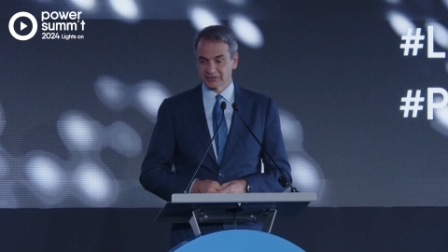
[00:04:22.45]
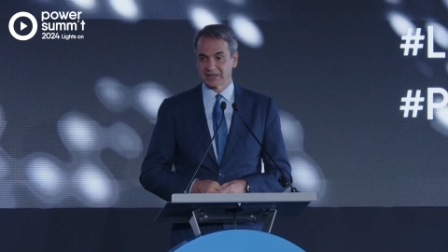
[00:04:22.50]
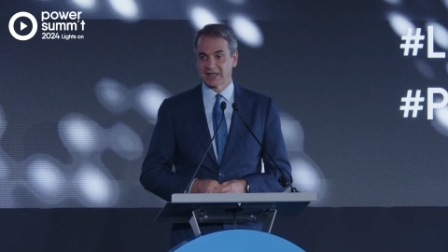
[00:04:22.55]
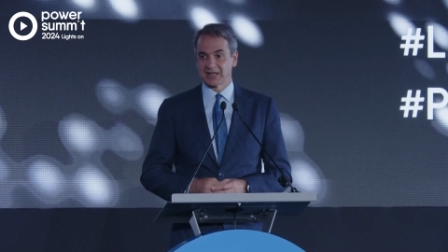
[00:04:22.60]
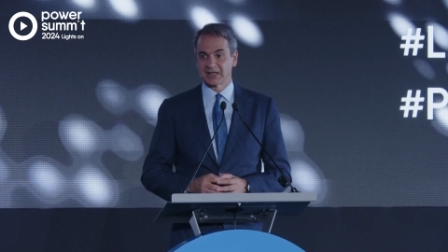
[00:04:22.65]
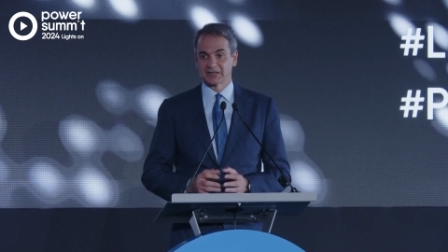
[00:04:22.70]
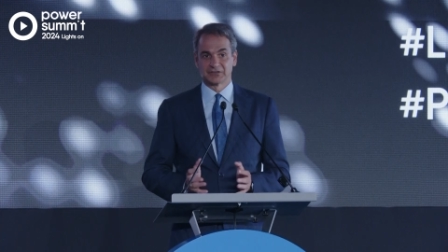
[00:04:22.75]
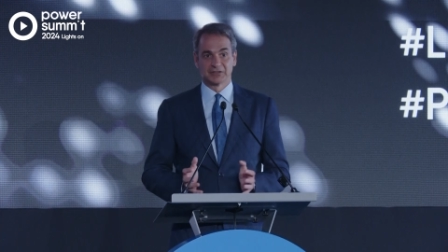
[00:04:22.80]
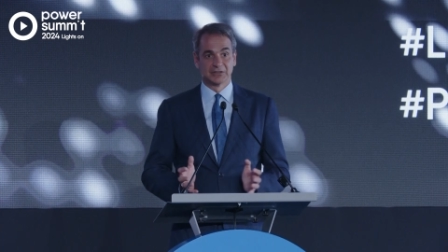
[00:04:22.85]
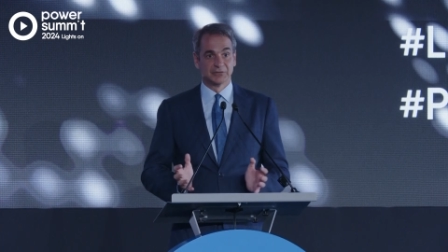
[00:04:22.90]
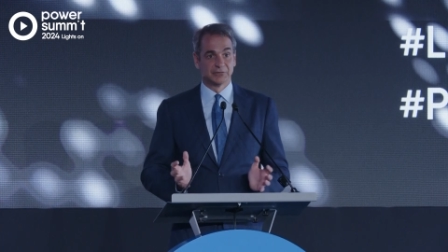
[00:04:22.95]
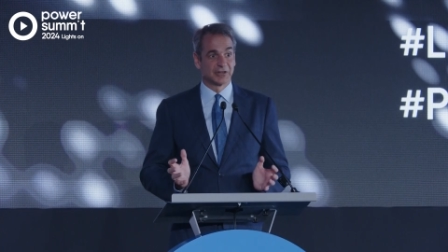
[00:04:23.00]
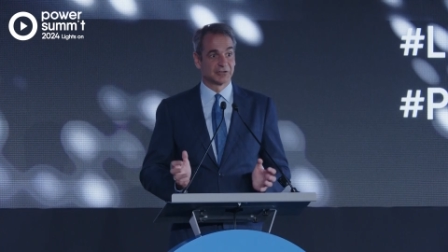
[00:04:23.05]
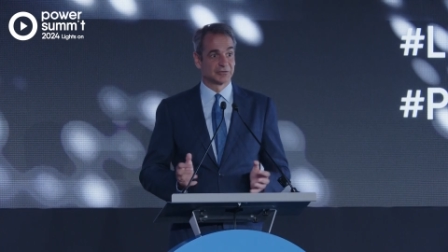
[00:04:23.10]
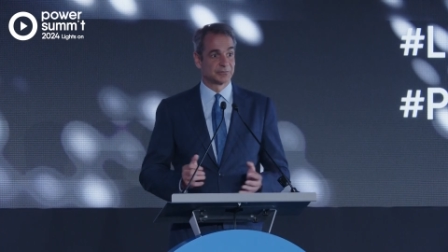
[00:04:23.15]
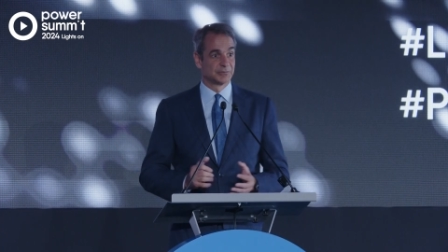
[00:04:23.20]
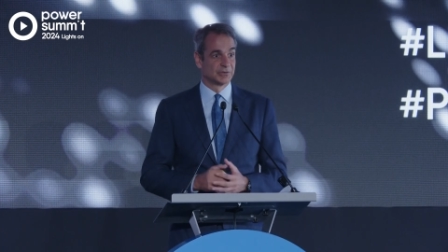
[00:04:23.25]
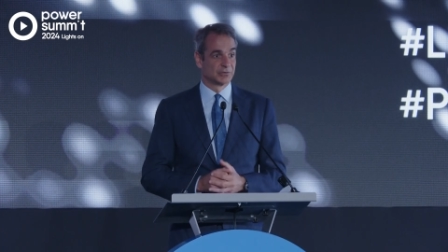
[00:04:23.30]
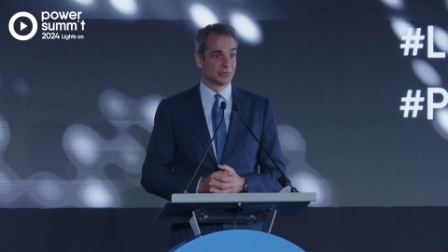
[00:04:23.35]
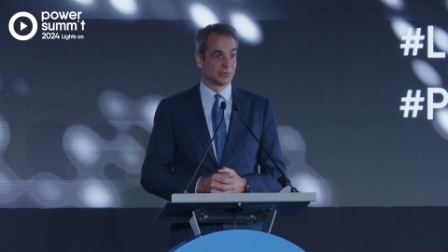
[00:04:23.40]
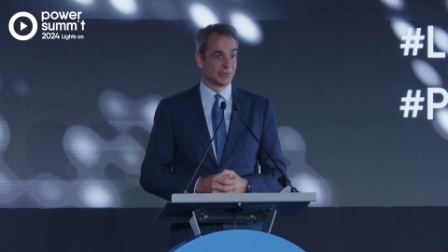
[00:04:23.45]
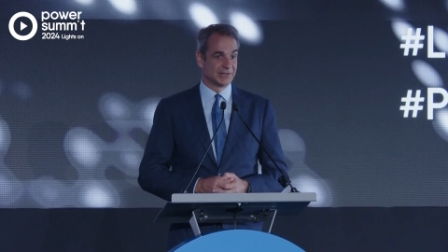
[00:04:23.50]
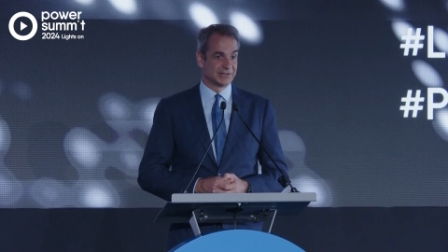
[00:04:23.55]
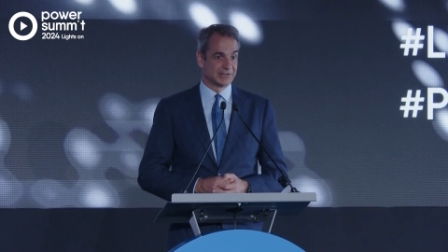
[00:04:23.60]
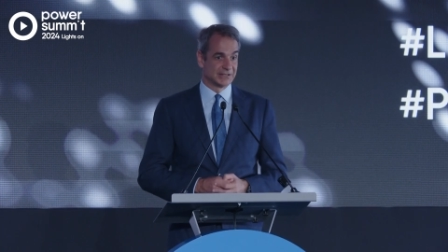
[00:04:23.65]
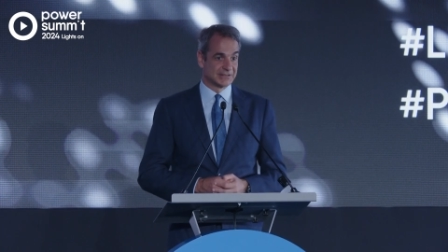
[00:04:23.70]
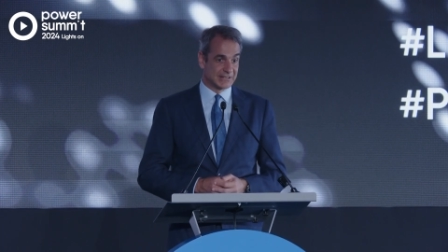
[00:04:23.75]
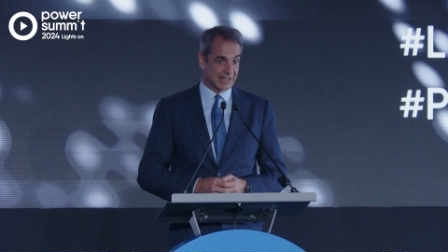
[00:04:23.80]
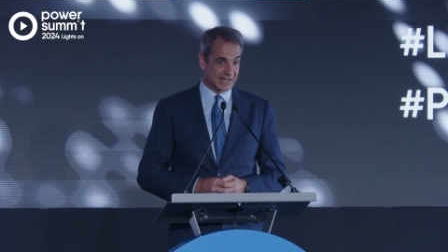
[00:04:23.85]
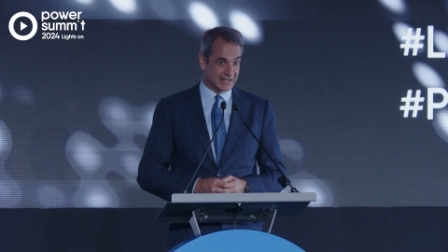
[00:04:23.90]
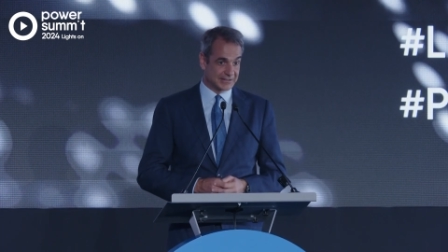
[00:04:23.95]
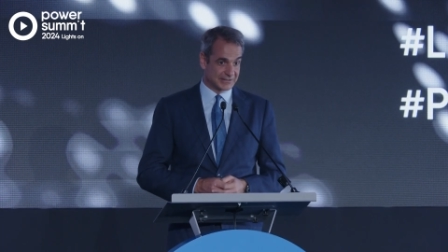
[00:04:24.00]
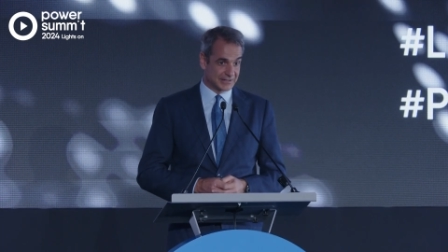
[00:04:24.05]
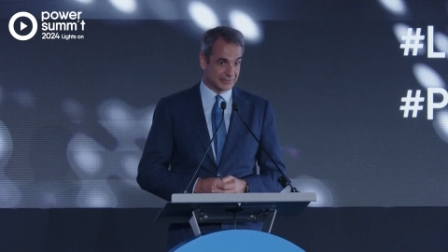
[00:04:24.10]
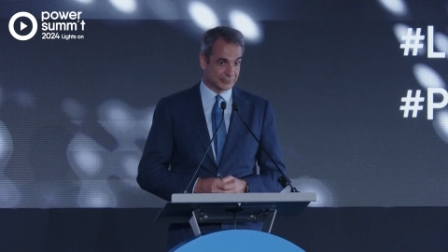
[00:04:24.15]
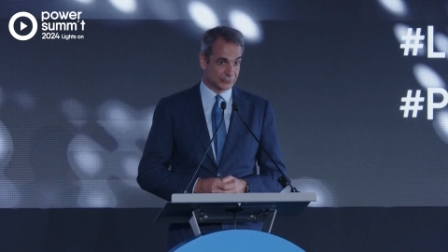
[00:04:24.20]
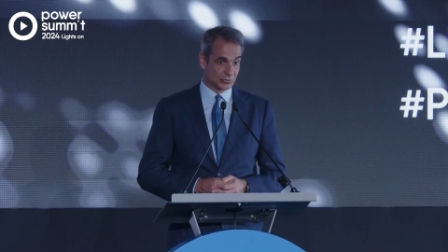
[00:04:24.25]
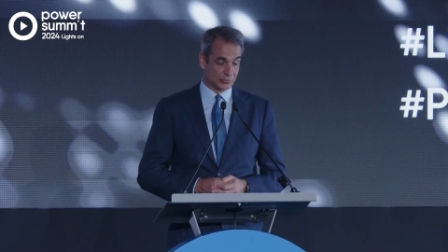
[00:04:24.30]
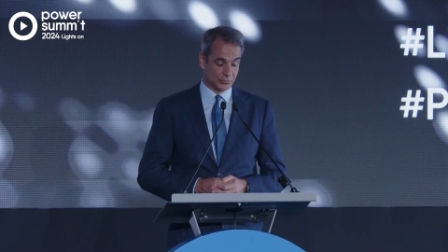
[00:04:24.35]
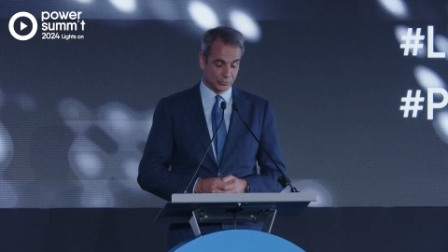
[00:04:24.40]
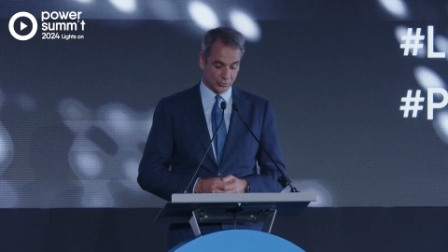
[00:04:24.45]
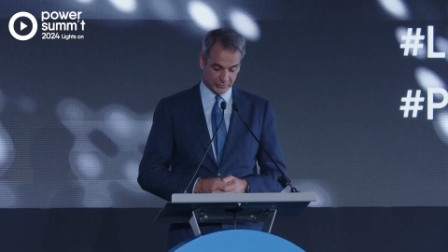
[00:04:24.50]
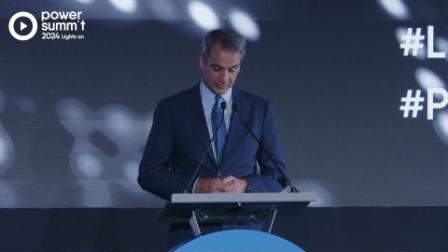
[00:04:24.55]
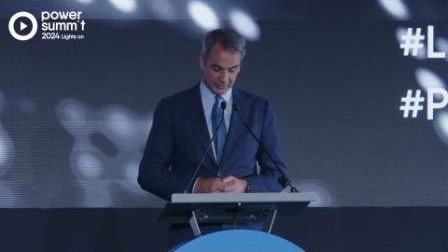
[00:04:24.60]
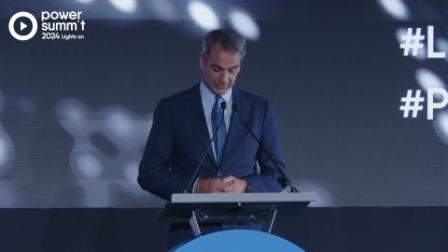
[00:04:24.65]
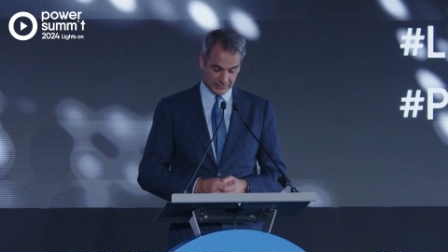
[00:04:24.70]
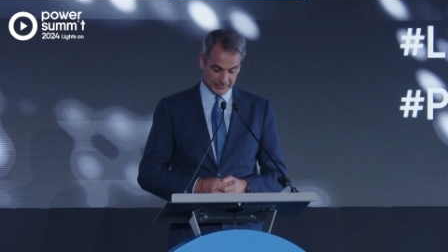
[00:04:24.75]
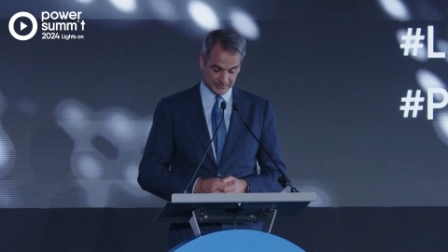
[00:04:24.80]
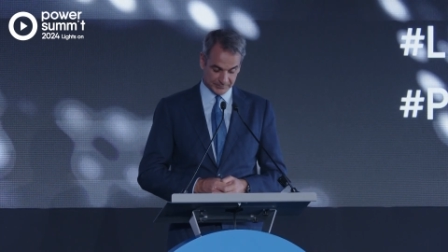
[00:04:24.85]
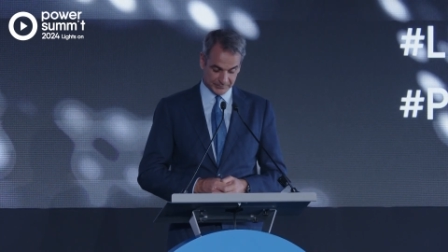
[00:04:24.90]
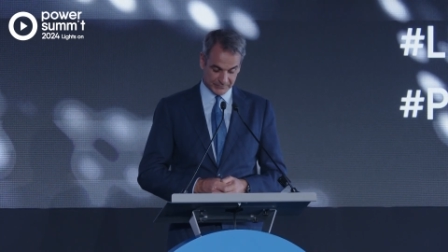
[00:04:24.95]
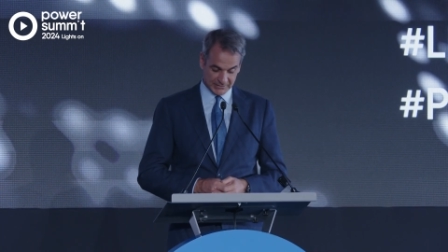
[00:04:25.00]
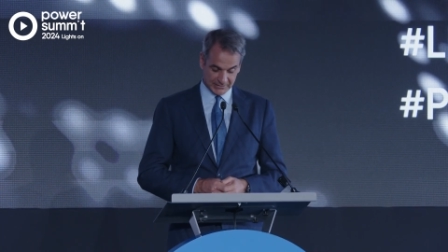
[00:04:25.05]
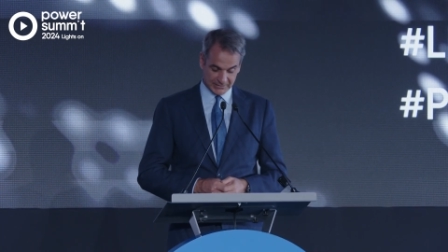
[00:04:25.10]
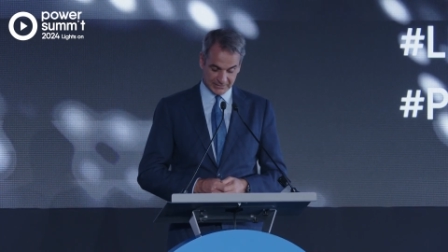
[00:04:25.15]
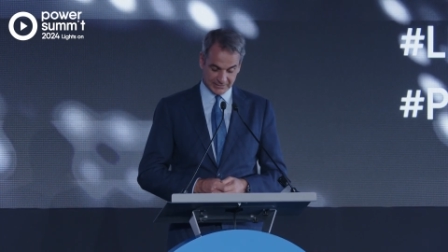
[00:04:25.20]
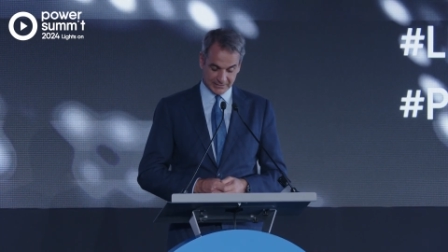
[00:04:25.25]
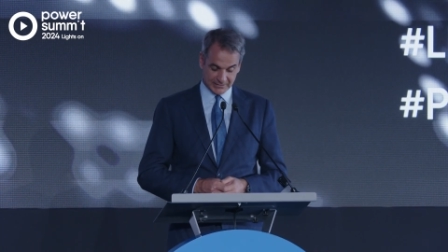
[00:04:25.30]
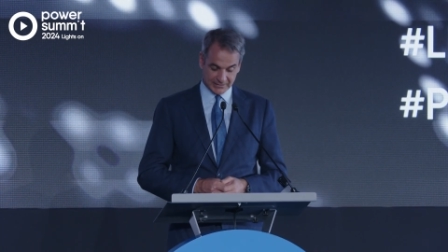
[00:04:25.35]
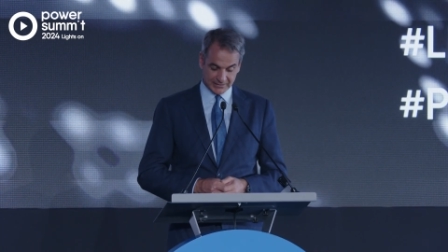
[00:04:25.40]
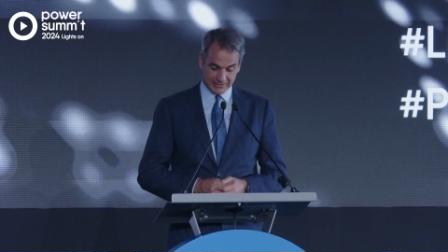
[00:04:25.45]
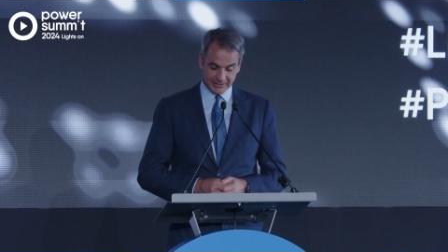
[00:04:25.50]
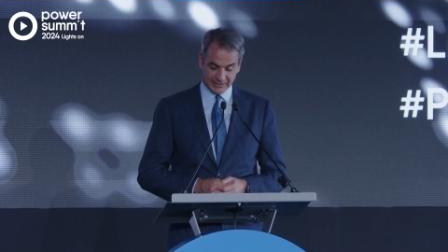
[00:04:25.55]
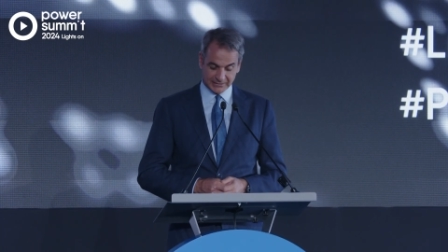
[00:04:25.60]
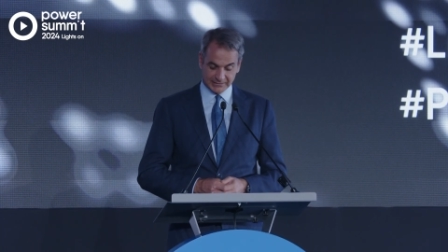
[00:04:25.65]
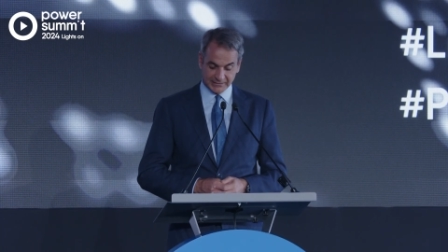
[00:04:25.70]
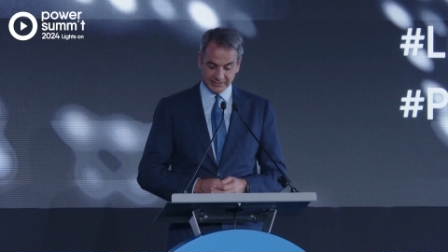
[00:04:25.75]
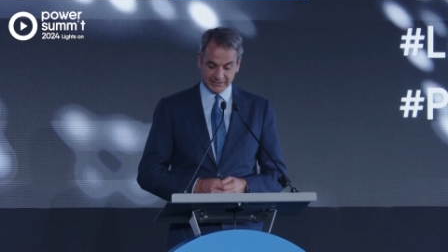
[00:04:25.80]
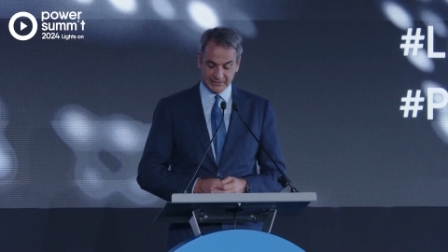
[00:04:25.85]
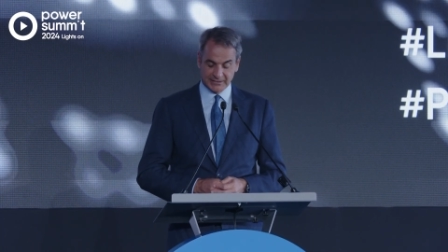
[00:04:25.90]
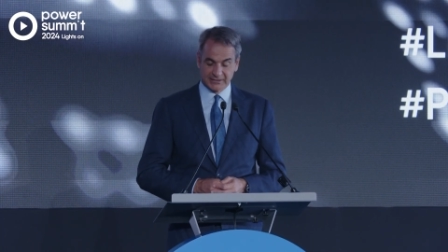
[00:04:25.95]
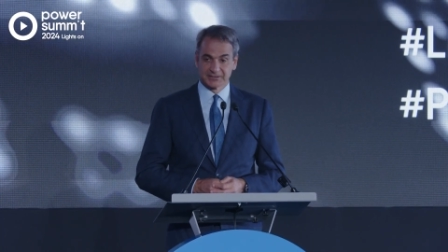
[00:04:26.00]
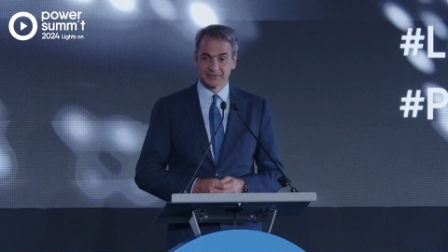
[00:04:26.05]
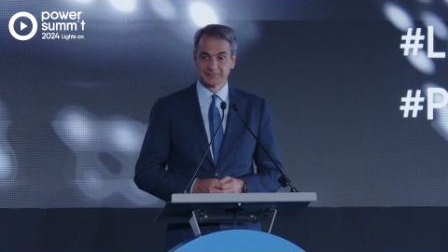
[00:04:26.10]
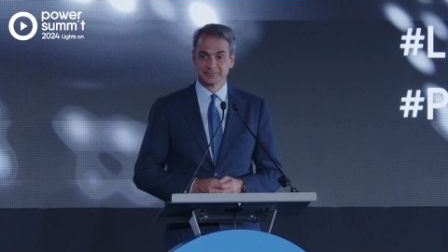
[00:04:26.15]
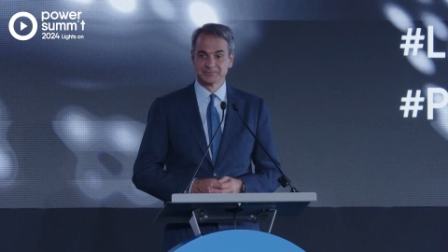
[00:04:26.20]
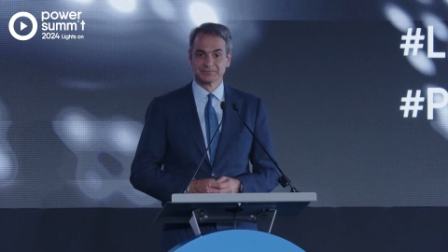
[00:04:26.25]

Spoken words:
as investment grade again after more than a decade.